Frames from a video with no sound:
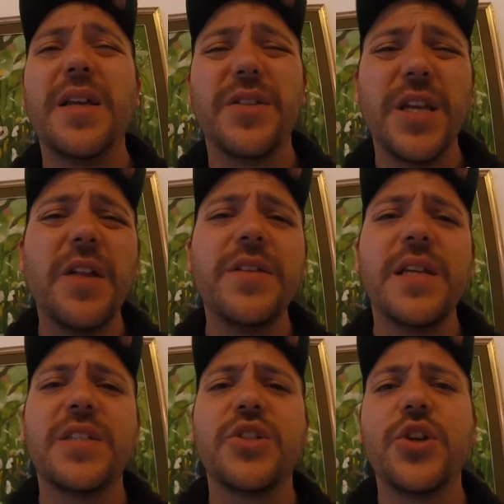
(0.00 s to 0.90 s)
The
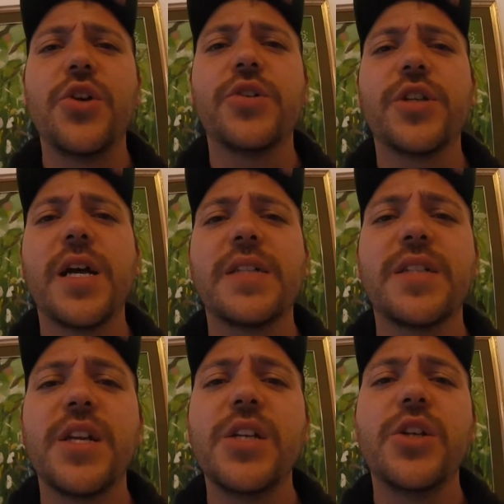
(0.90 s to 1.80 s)
LDS Church has
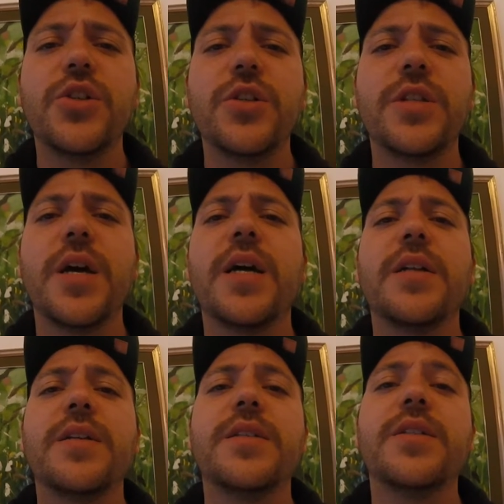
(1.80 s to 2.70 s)
issued
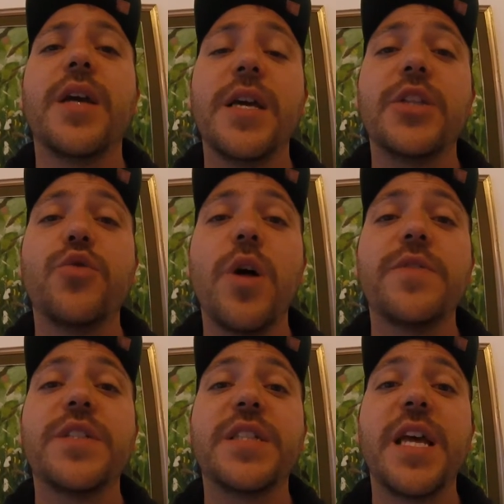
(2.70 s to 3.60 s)
a
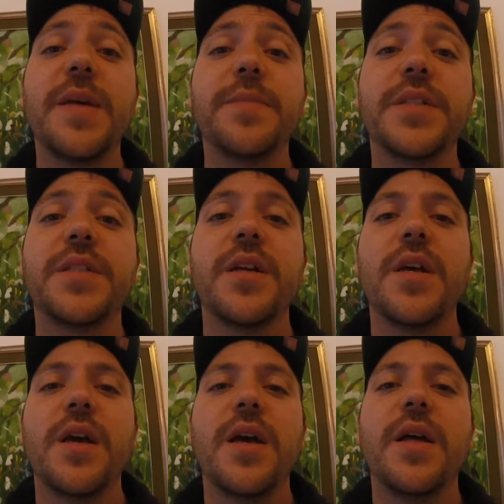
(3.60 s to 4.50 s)
12 steps
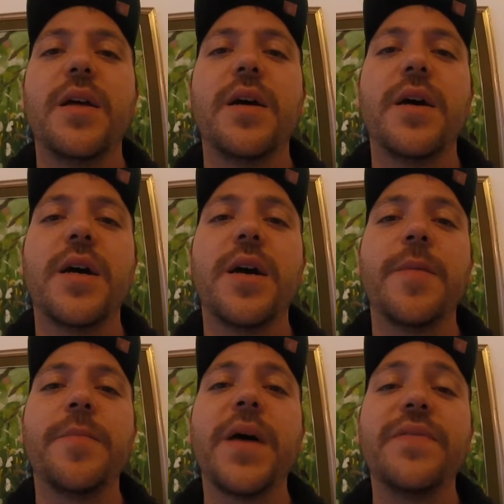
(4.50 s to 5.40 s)

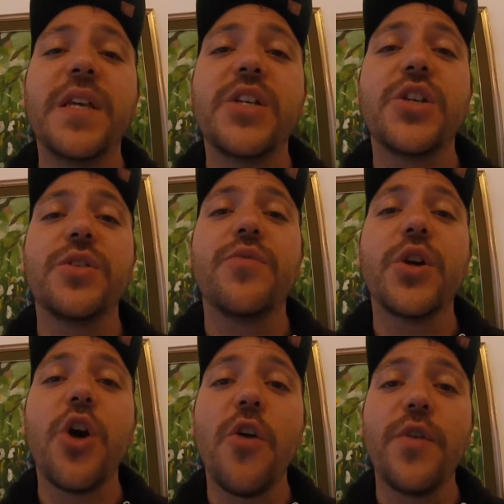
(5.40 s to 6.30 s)
addiction
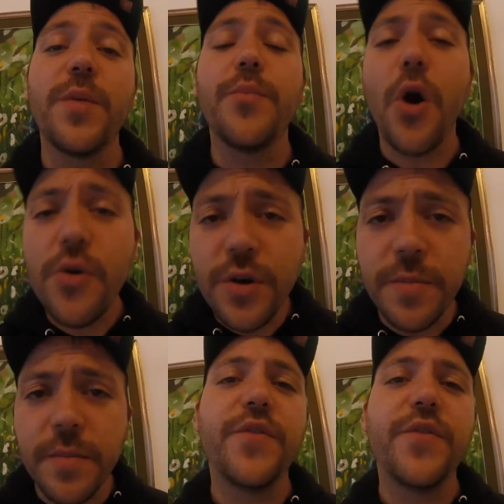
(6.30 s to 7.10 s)
recovery program.